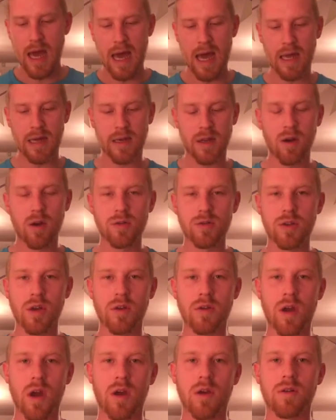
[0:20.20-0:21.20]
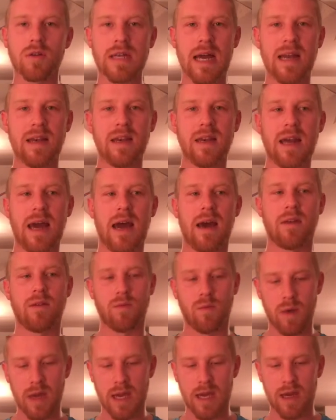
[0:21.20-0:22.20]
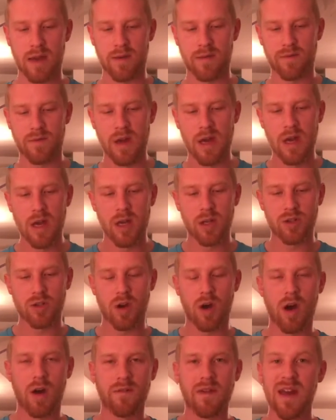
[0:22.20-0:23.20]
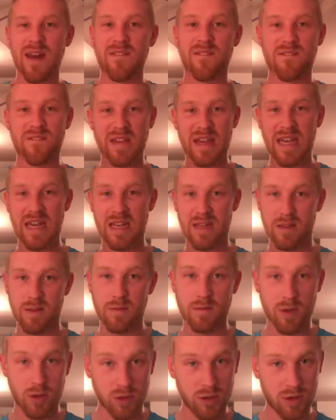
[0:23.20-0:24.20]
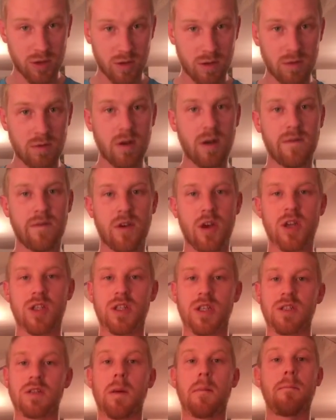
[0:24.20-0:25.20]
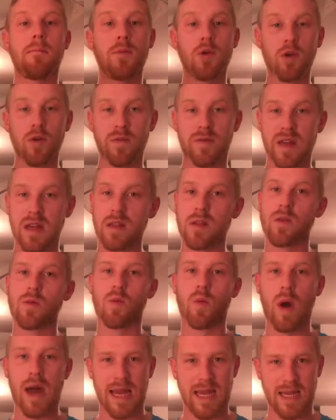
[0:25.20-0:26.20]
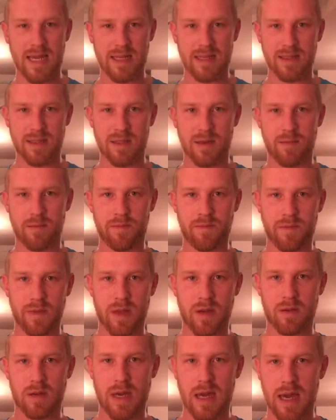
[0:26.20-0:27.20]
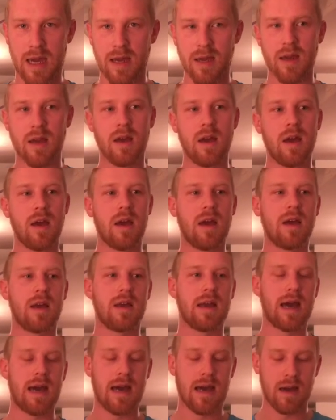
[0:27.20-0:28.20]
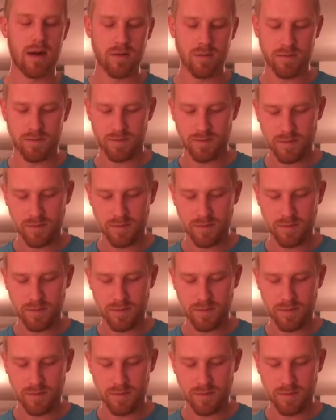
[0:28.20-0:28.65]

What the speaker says: And it also goes hand in hand with sort of feeling the muscle versus moving the weight, okay? Now,